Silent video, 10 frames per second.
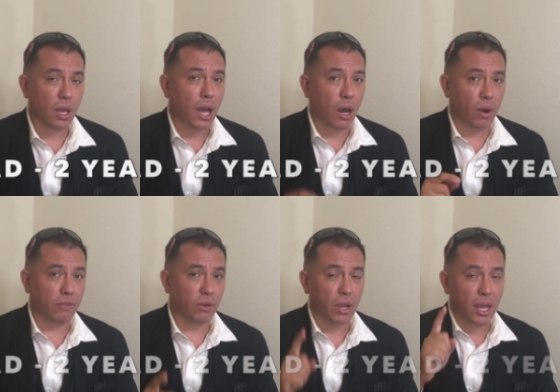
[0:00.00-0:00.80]

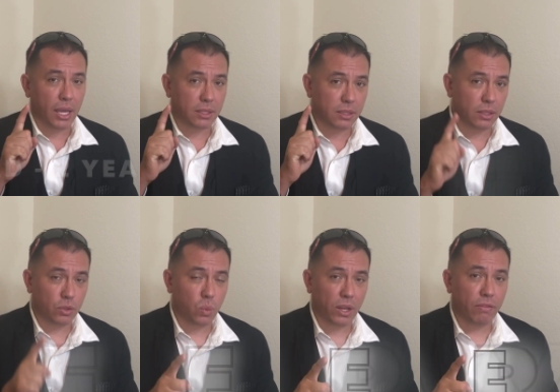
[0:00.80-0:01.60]
However, it's still
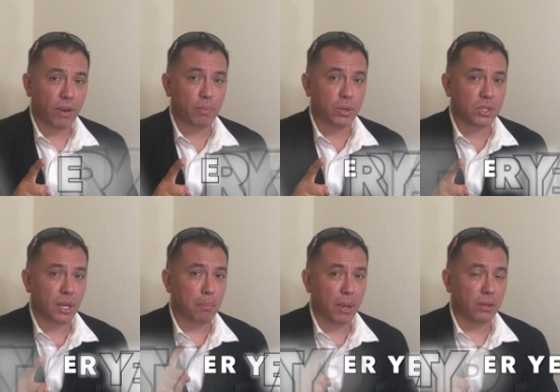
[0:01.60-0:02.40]

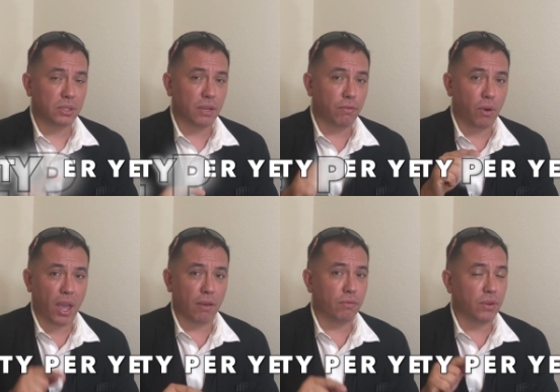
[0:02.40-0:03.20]
25% penalty for
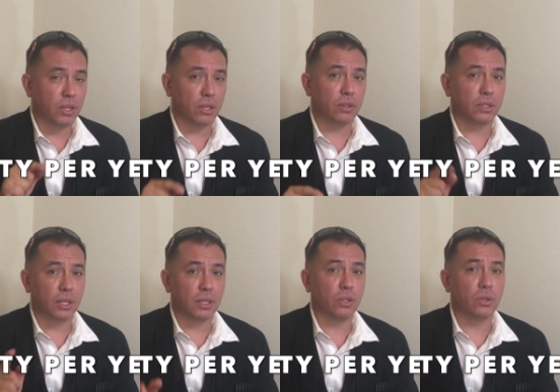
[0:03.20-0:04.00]
every year
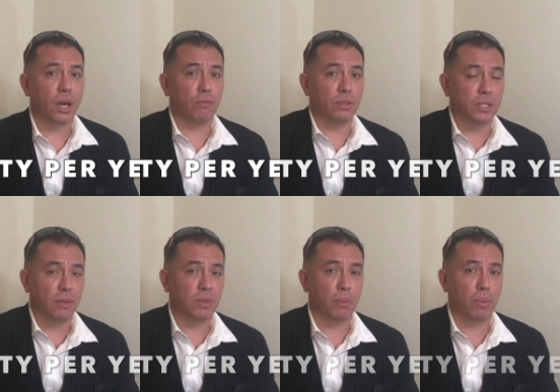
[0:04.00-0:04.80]
that they do not
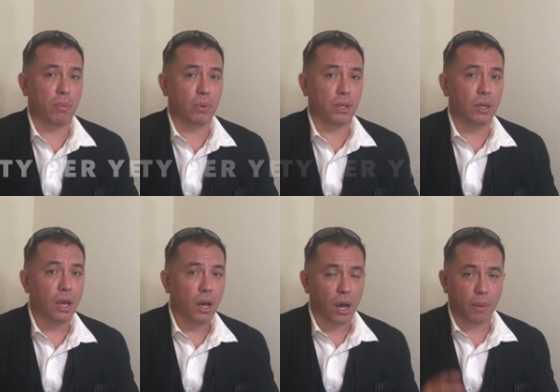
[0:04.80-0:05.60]
redeem that property,
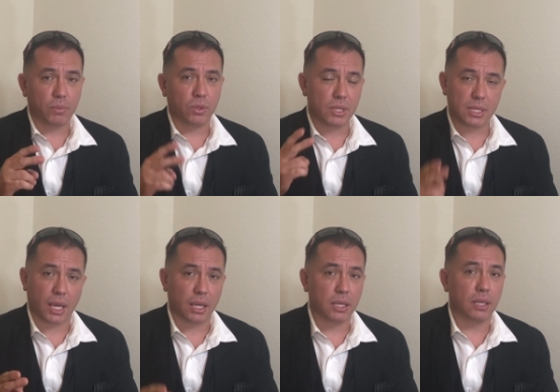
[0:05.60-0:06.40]
up to the
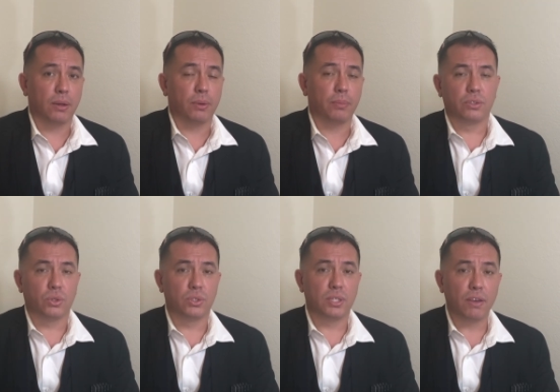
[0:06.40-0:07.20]
2nd year. So
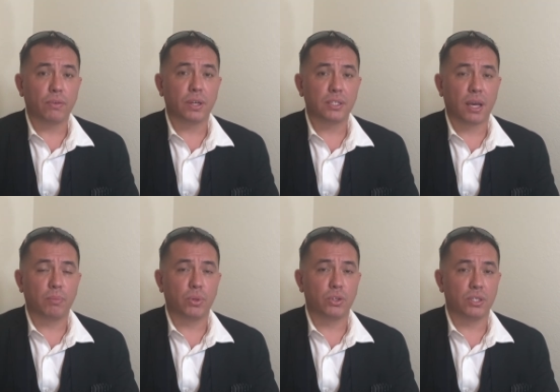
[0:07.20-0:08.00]
say for
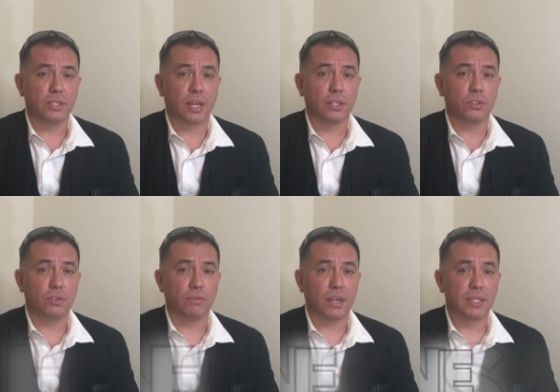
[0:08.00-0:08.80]
example, you decided to
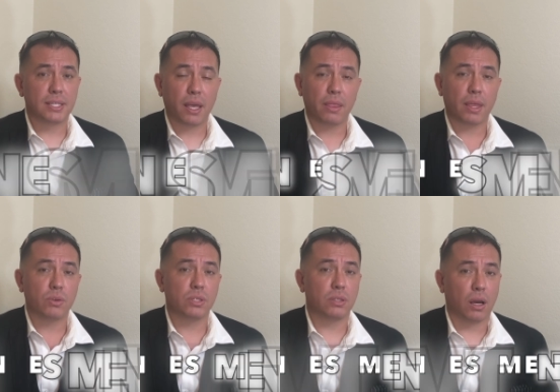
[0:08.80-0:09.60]
invest
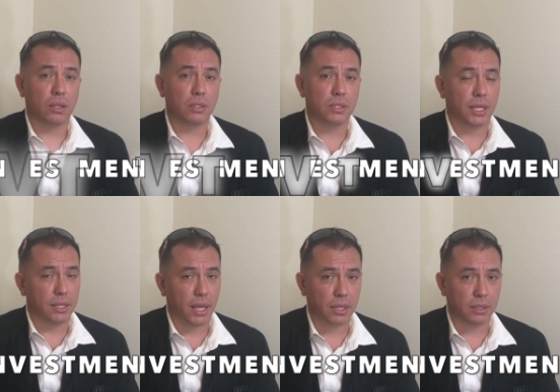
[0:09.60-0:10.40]
$10,000 in
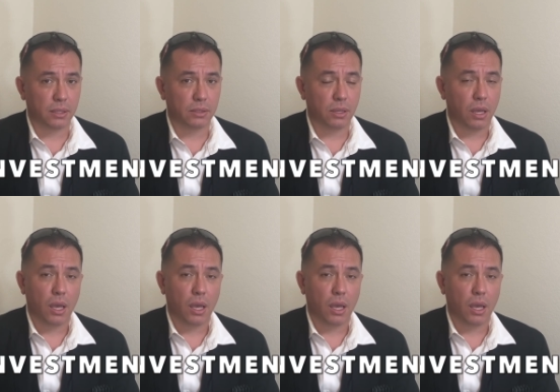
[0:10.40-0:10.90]
Texas.